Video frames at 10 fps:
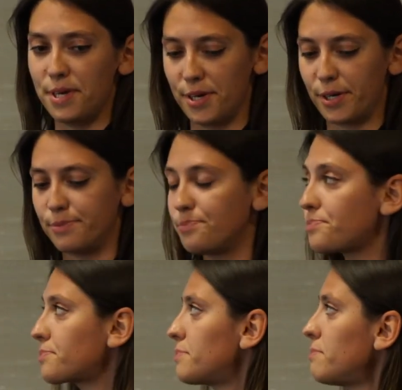here?
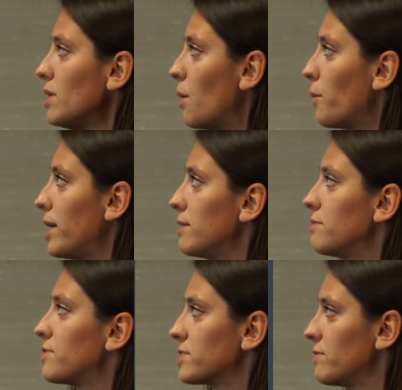Well,
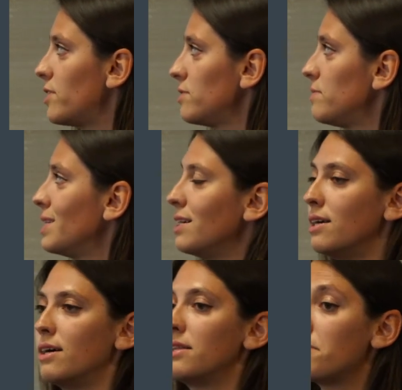first of all, the